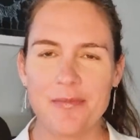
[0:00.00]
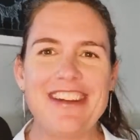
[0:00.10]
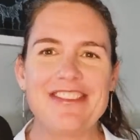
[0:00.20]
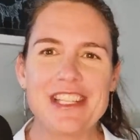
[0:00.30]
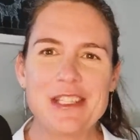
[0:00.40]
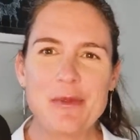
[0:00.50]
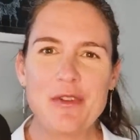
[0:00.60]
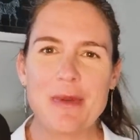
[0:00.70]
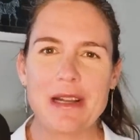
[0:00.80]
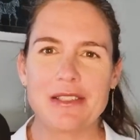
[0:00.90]
I have since
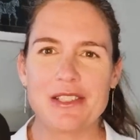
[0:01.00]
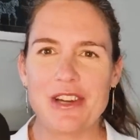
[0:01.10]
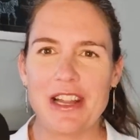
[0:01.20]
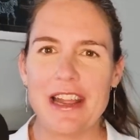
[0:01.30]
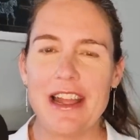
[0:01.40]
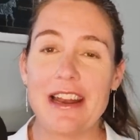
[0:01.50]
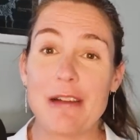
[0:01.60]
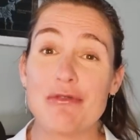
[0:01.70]
moved back to Australia and I